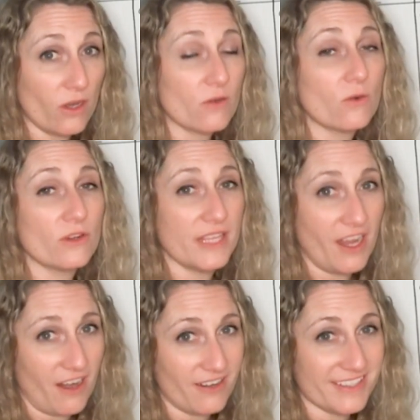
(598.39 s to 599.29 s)
or the r
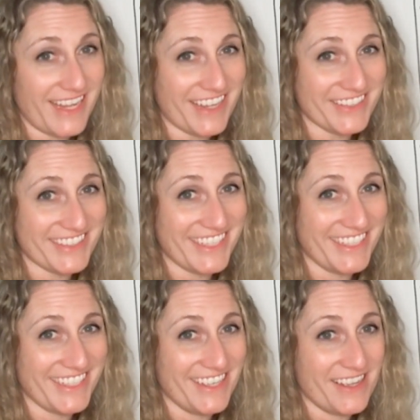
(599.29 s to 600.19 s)
sound.
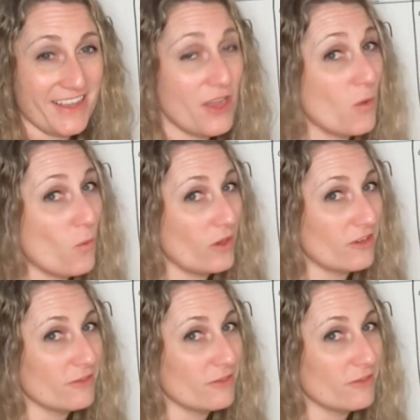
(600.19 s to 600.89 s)
Wonderful